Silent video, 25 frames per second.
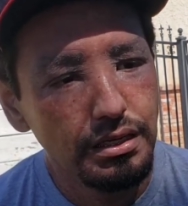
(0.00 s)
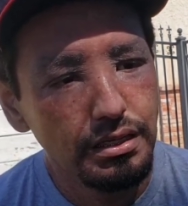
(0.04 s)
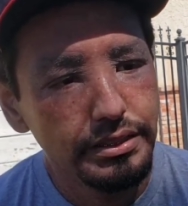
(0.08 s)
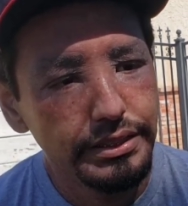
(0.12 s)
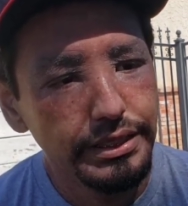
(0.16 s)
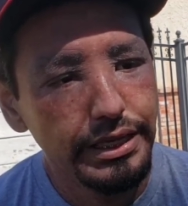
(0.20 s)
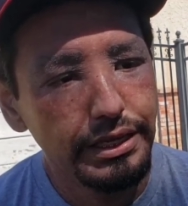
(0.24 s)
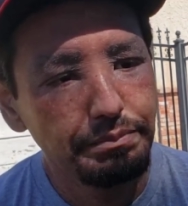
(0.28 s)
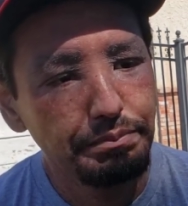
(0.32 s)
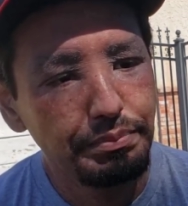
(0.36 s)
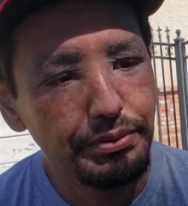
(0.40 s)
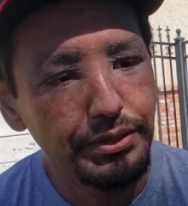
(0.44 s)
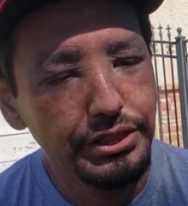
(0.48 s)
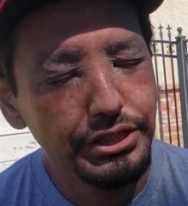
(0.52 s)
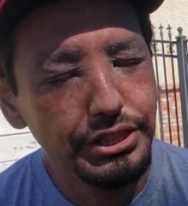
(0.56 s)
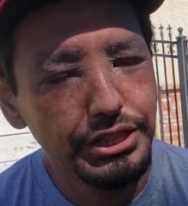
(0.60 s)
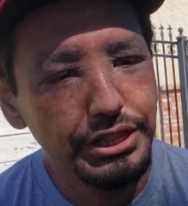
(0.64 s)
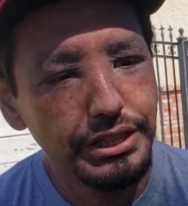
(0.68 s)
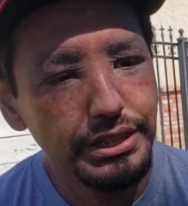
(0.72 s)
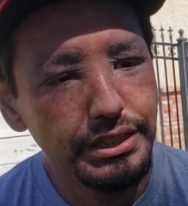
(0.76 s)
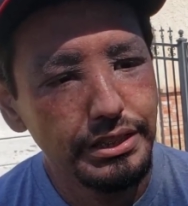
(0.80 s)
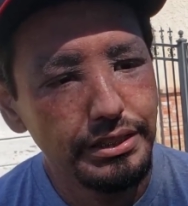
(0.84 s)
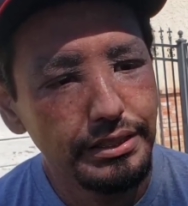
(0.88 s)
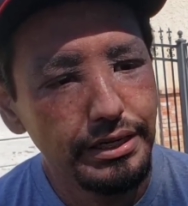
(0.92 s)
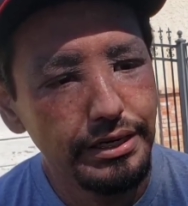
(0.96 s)
Keep
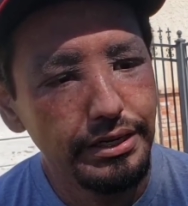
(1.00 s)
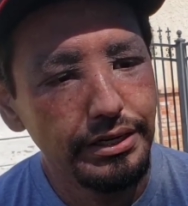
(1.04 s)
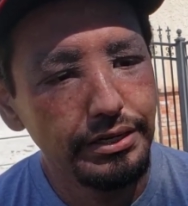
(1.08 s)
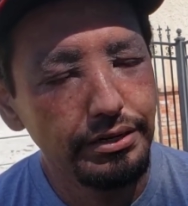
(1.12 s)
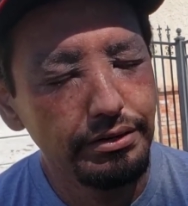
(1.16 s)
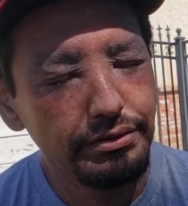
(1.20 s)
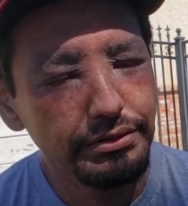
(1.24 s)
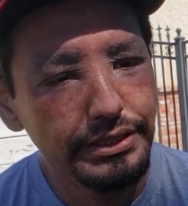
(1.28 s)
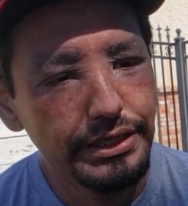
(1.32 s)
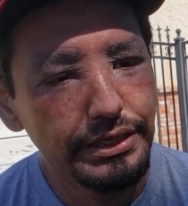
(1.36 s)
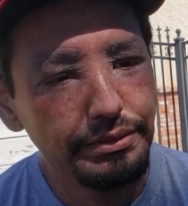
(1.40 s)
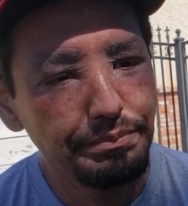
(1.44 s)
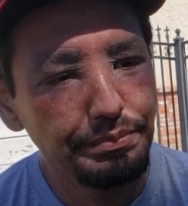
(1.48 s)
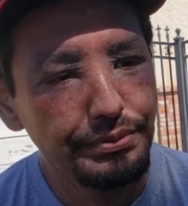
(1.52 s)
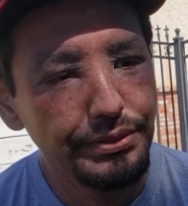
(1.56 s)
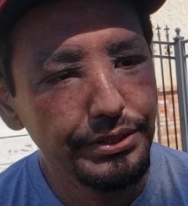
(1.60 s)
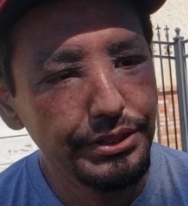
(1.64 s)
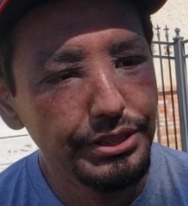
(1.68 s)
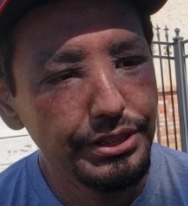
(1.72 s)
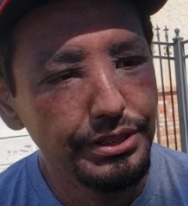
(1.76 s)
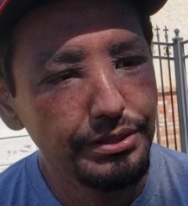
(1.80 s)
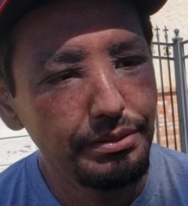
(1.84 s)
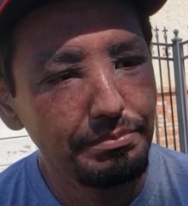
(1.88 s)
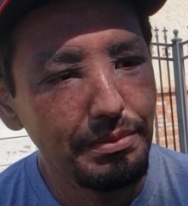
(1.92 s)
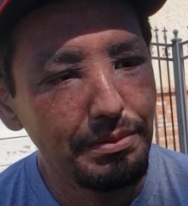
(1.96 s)
pushing. There you go. Keep
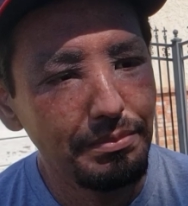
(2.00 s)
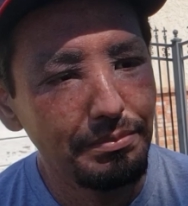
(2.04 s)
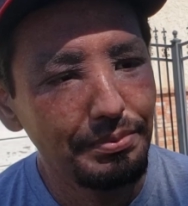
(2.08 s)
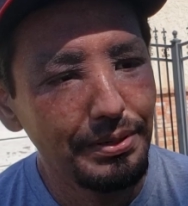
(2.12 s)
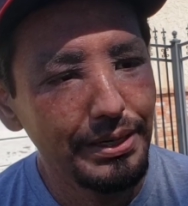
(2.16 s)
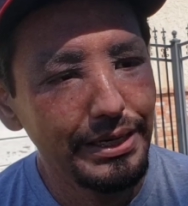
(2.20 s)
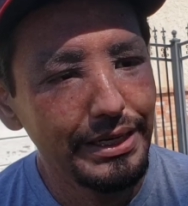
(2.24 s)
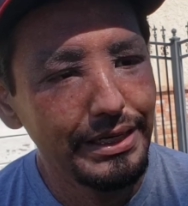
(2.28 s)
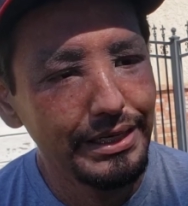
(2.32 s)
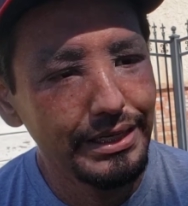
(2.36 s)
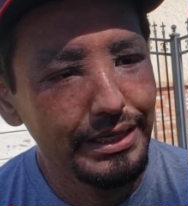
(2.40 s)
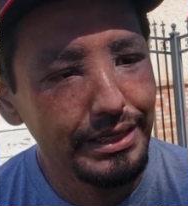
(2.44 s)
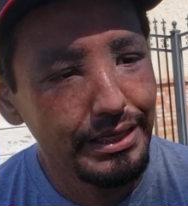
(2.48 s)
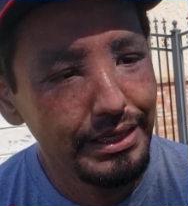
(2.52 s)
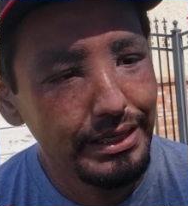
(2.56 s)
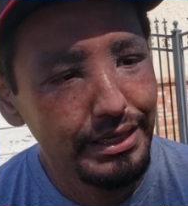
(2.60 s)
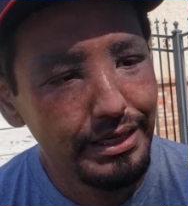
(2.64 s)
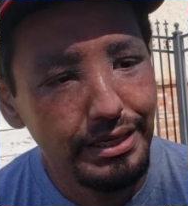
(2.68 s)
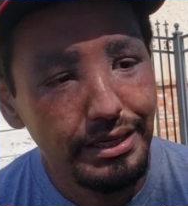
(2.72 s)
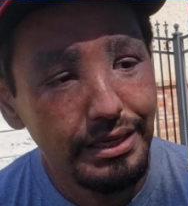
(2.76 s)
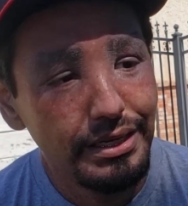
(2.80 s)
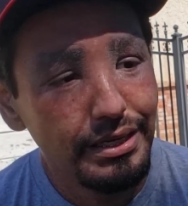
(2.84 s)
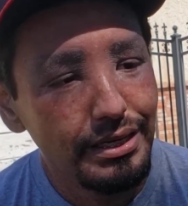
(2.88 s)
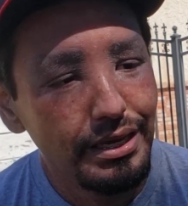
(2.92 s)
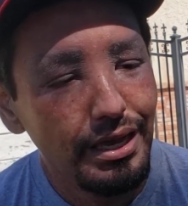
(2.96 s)
pushing on my bike.
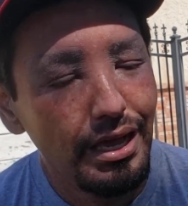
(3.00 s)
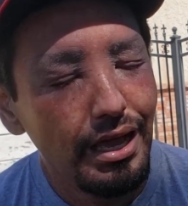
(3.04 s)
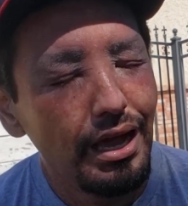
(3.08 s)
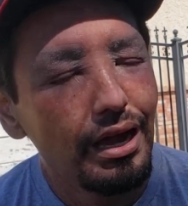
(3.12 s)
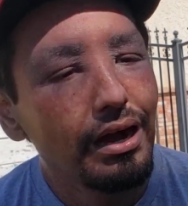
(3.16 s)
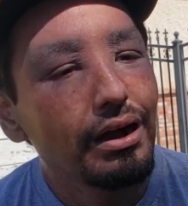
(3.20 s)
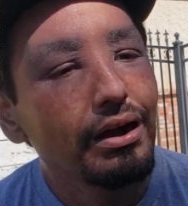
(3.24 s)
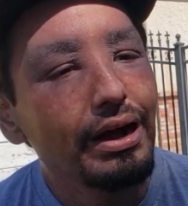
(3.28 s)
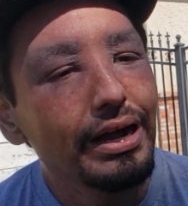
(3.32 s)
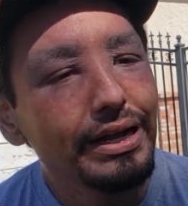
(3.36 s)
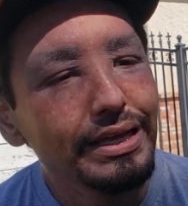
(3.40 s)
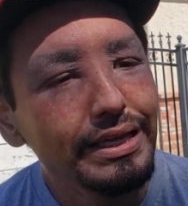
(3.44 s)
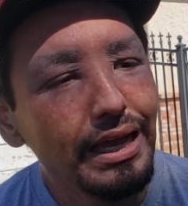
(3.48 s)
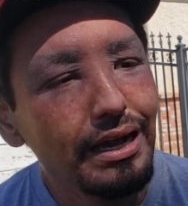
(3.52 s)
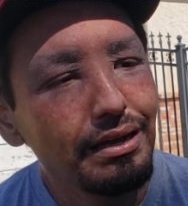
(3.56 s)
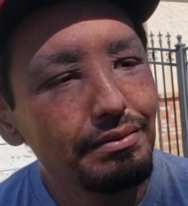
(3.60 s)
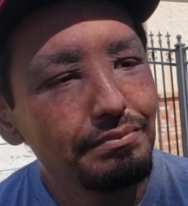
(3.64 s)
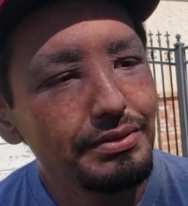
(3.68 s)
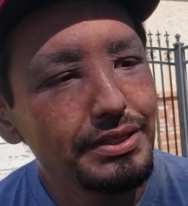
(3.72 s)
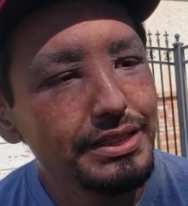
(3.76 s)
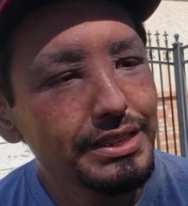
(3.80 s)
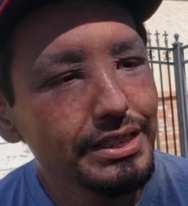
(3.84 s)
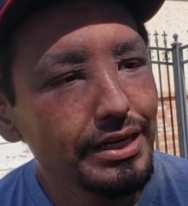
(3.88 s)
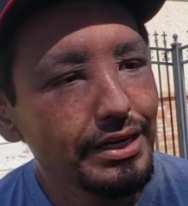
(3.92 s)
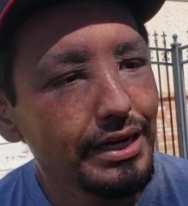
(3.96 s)
I can't
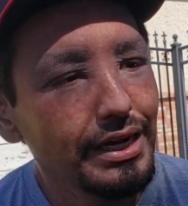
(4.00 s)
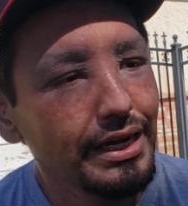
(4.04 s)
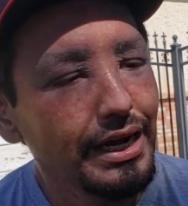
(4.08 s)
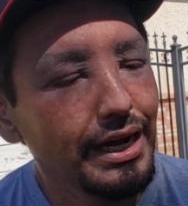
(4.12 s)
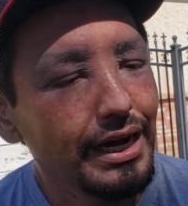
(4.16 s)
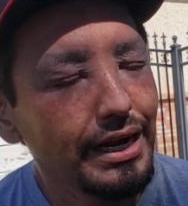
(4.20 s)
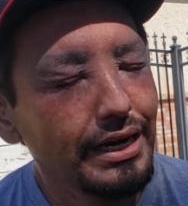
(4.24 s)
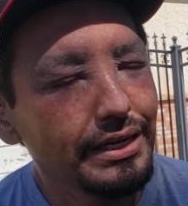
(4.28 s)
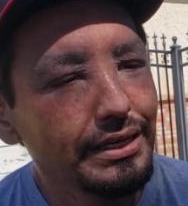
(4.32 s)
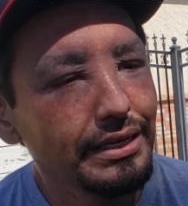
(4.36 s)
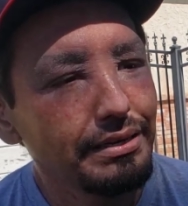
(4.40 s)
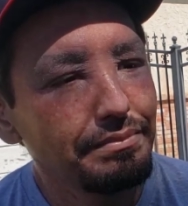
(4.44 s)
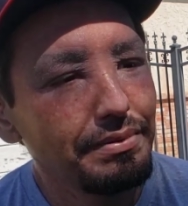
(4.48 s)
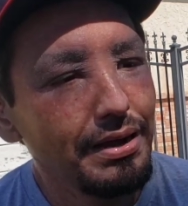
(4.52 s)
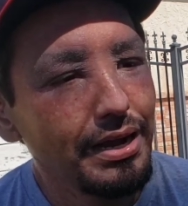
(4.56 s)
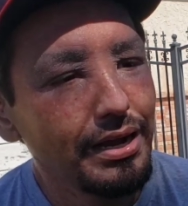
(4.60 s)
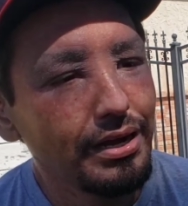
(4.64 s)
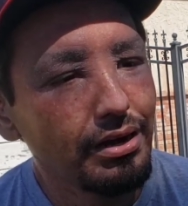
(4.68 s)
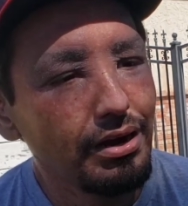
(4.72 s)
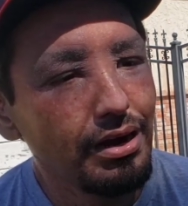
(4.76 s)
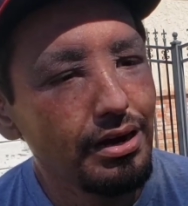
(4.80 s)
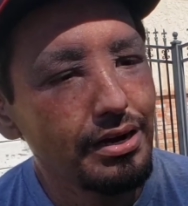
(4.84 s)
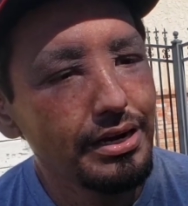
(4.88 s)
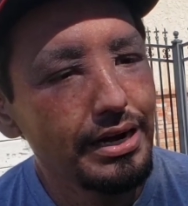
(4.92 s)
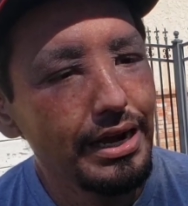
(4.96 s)
be scared. I gotta get
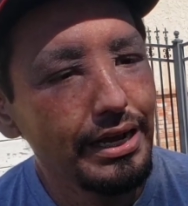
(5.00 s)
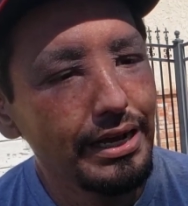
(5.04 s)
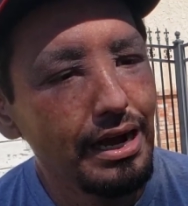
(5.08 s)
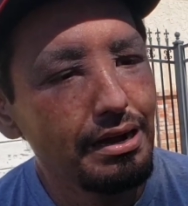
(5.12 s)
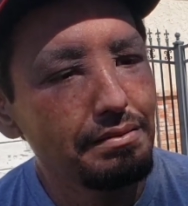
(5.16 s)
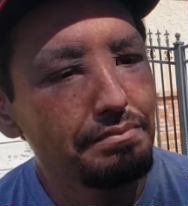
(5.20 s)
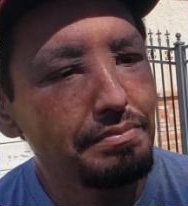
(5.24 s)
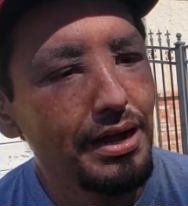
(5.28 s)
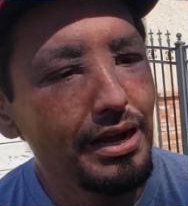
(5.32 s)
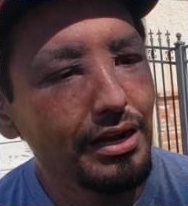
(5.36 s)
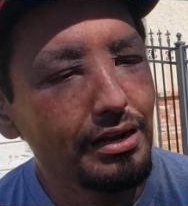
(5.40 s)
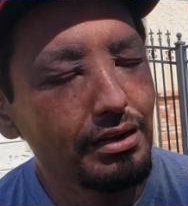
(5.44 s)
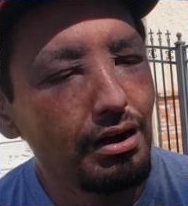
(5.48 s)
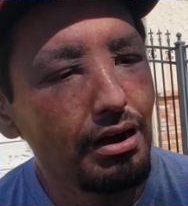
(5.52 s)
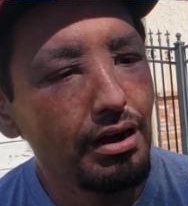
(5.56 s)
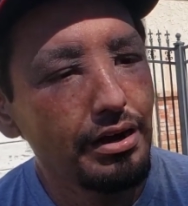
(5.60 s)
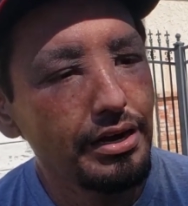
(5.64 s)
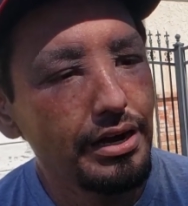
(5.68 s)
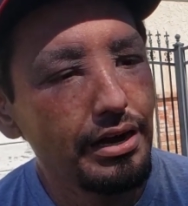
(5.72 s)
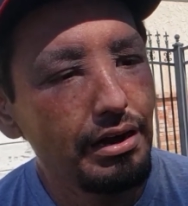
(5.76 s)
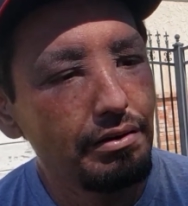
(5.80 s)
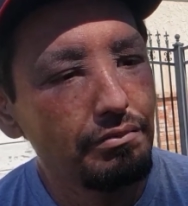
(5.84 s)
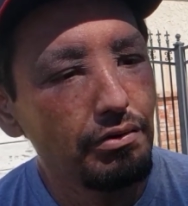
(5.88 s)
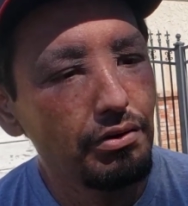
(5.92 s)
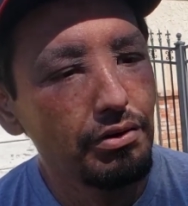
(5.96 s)
back on, and I got back on,
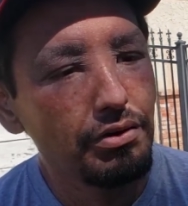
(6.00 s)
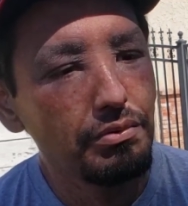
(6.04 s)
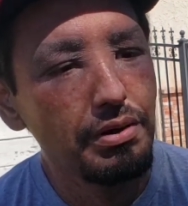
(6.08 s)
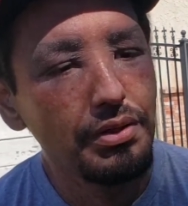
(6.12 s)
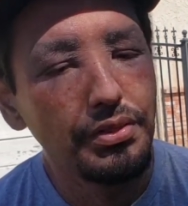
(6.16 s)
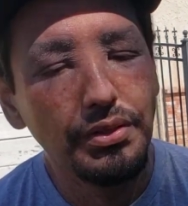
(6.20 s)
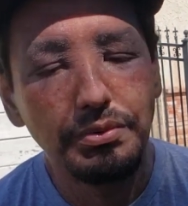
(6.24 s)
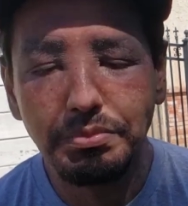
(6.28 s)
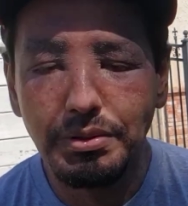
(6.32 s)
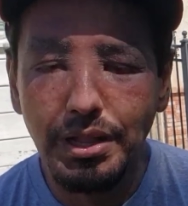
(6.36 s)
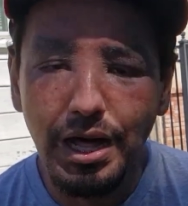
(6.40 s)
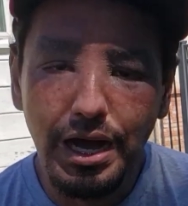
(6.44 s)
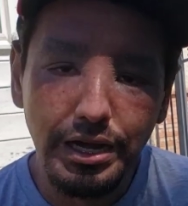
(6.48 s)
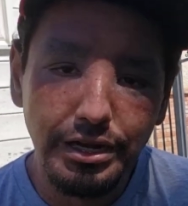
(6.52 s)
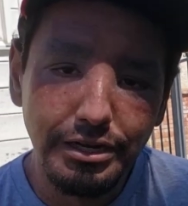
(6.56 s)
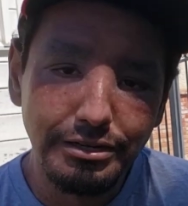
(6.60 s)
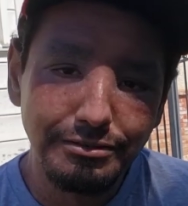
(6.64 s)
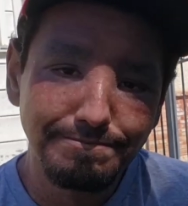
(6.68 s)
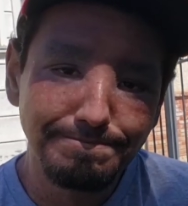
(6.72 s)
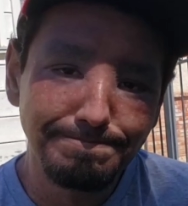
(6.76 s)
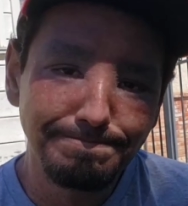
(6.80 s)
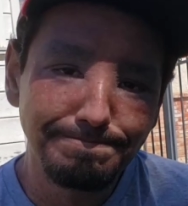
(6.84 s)
and I rode around the block,